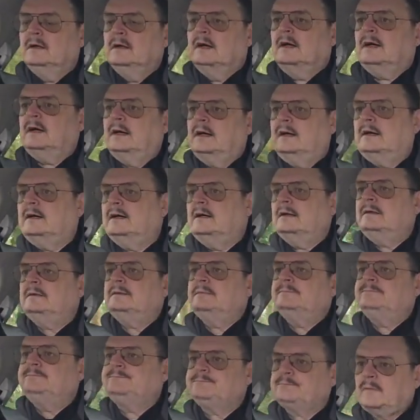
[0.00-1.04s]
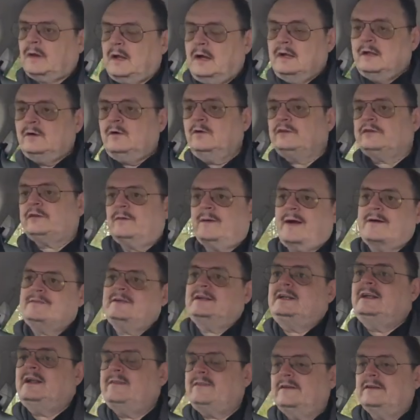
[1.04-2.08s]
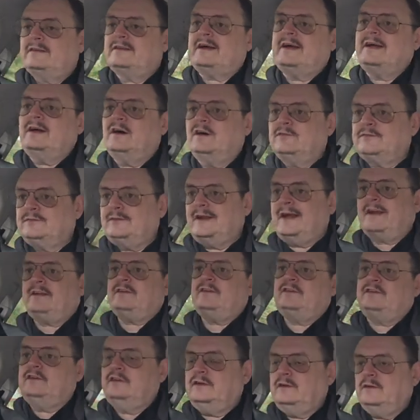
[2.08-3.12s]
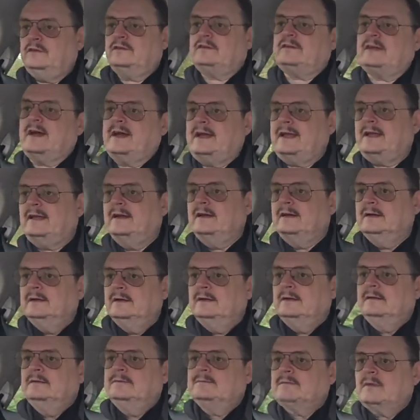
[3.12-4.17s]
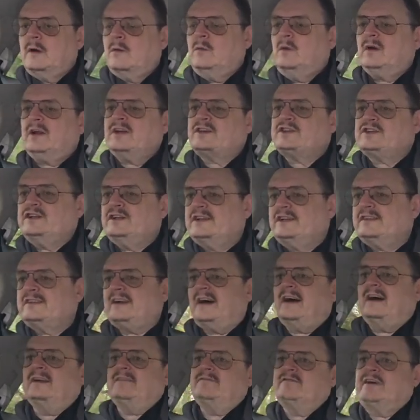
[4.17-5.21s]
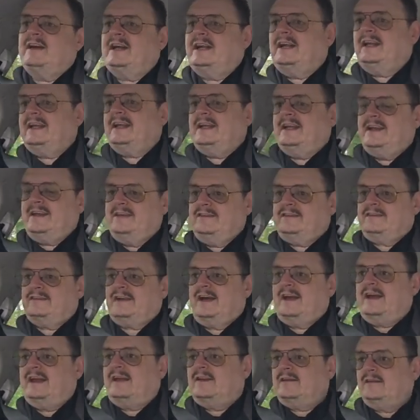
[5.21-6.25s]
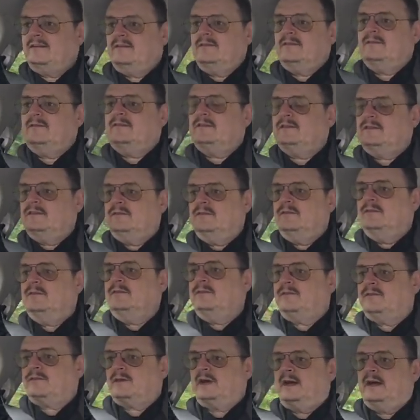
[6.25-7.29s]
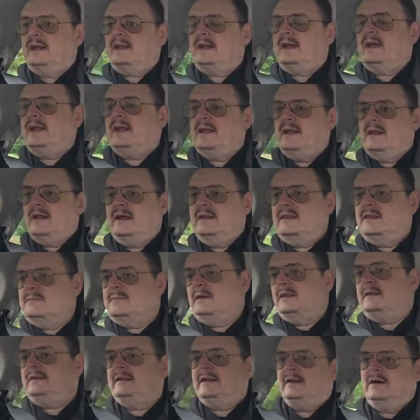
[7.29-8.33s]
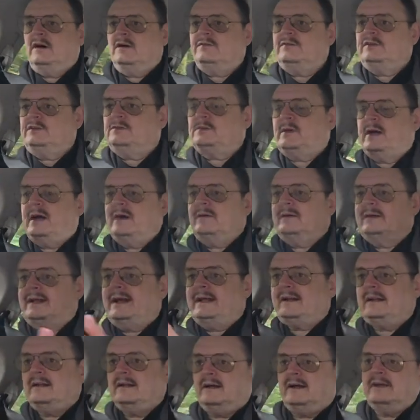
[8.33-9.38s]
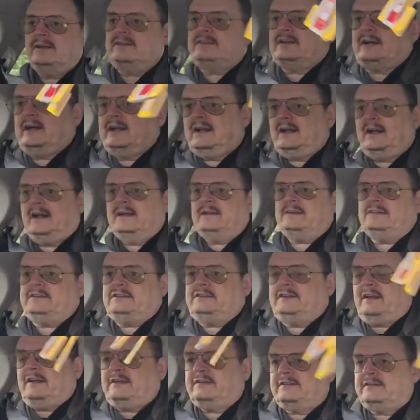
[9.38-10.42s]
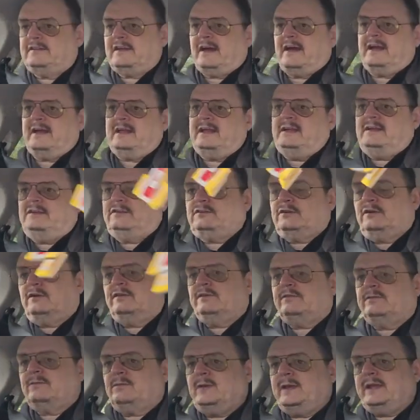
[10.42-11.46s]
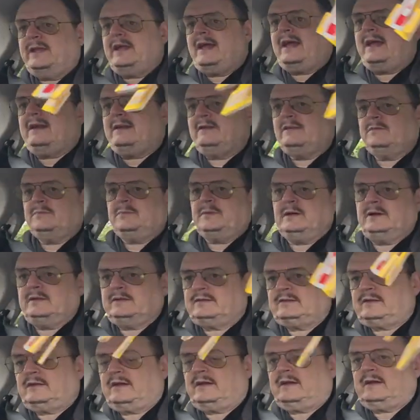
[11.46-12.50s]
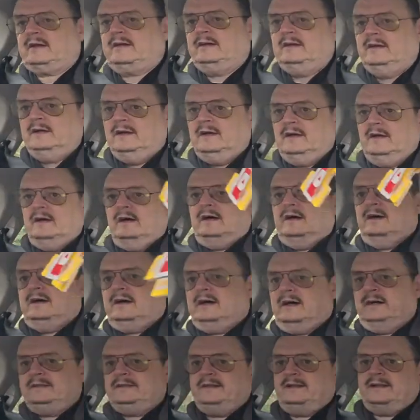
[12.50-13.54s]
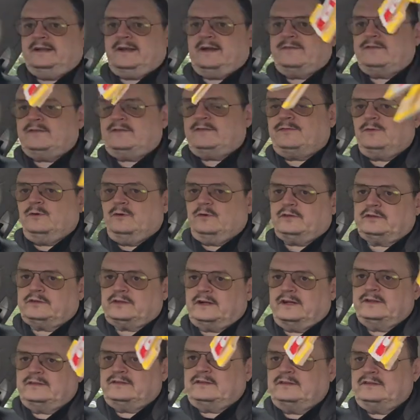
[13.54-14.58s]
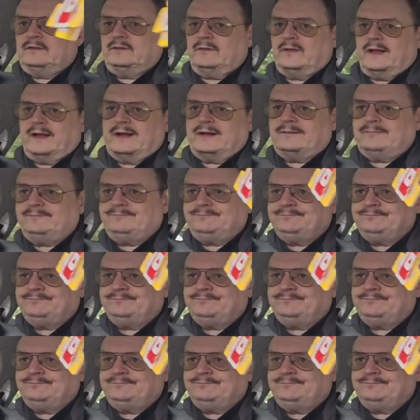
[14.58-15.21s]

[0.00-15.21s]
I also have another day off next Tuesday. What I should have done really is take Friday and the Monday off as well and had a nice kind of like 6-day sort of weekend, but I didn't have the foresight to do that.